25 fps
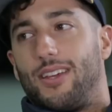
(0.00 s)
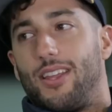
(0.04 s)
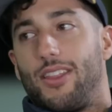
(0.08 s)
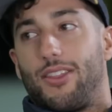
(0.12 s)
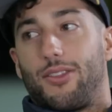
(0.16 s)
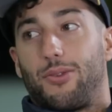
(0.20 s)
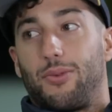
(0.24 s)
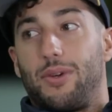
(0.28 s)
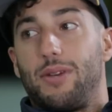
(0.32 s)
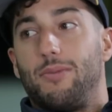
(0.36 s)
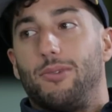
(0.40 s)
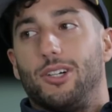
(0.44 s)

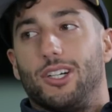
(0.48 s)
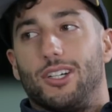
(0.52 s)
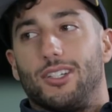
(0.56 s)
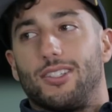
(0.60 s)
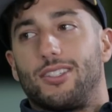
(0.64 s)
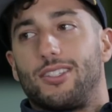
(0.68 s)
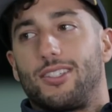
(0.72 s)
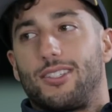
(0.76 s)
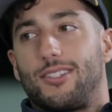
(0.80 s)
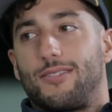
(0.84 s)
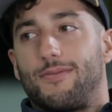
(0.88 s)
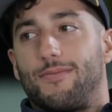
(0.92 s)
3
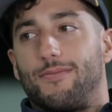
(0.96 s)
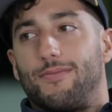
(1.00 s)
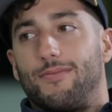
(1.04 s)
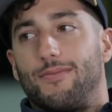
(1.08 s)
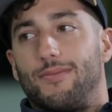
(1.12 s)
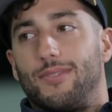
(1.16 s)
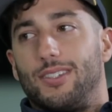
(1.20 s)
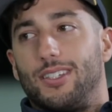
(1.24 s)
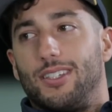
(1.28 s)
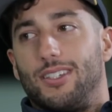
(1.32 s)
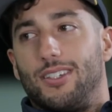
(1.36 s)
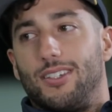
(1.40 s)
words.
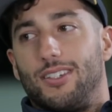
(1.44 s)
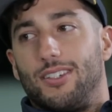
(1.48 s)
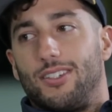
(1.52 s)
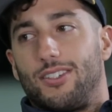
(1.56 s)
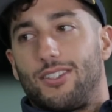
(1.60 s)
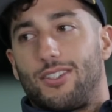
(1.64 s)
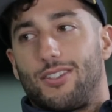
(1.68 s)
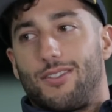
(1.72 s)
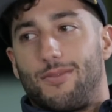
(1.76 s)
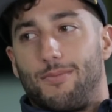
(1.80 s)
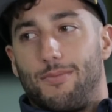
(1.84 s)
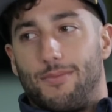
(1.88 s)

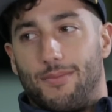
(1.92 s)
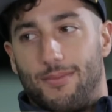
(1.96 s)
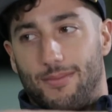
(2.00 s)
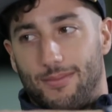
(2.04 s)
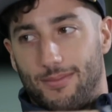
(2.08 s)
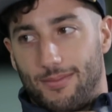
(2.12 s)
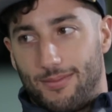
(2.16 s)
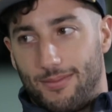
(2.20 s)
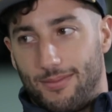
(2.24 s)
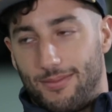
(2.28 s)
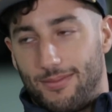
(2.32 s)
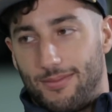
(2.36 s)
So
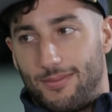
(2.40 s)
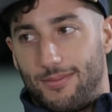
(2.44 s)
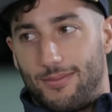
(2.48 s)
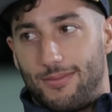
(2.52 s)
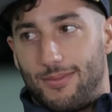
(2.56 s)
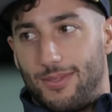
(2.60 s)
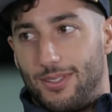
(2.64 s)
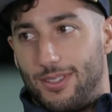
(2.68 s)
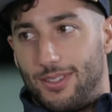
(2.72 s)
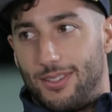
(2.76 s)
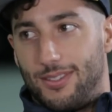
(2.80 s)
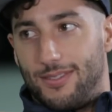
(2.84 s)

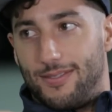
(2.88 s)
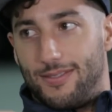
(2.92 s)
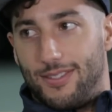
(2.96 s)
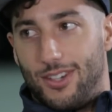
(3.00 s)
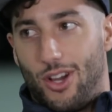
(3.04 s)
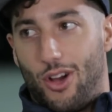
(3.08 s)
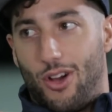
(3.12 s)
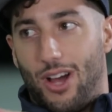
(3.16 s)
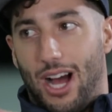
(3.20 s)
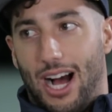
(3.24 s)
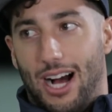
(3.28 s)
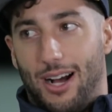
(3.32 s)

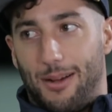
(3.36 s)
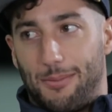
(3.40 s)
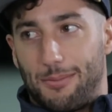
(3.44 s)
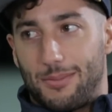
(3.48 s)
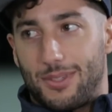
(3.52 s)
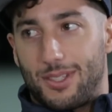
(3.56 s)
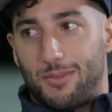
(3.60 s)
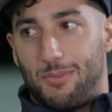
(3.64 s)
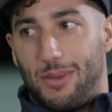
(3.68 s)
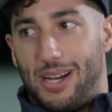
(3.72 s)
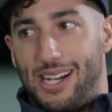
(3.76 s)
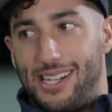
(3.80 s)
no
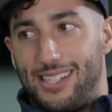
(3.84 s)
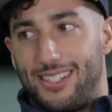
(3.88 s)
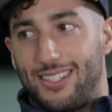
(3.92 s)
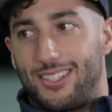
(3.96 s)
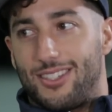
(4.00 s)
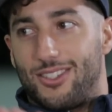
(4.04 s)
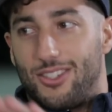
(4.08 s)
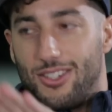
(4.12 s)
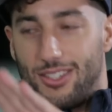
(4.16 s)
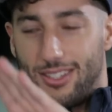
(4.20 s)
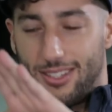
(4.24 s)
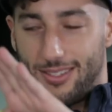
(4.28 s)
arms,
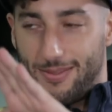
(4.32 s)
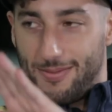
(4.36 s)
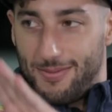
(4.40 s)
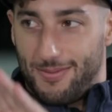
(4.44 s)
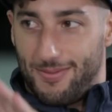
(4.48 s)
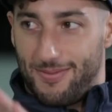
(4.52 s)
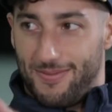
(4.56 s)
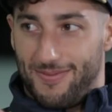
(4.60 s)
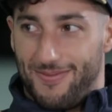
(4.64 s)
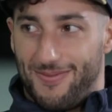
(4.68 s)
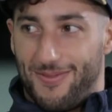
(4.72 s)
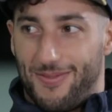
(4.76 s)
buts, just
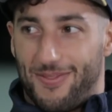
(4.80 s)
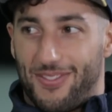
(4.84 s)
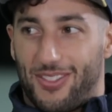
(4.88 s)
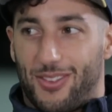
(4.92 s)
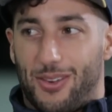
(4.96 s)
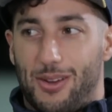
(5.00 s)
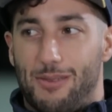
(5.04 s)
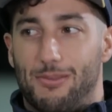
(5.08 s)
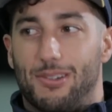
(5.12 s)
3